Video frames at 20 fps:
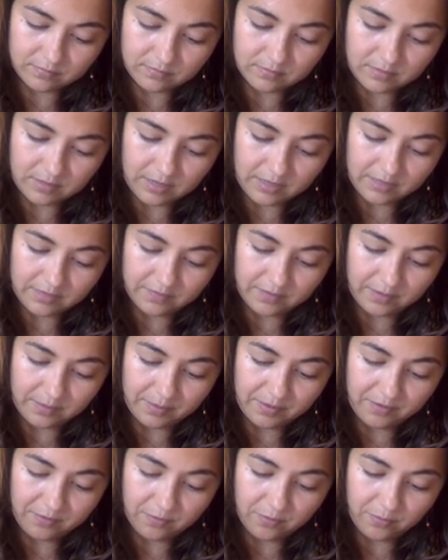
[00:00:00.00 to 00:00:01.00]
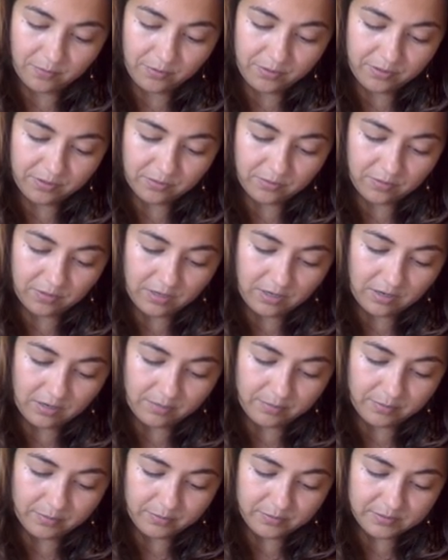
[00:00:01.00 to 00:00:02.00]
I divide by 4.3 on
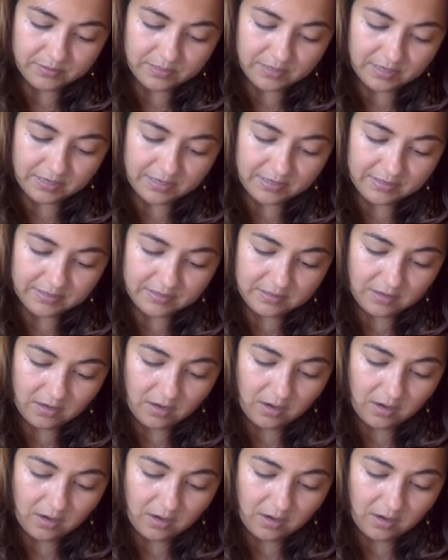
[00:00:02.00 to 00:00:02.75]
both sides.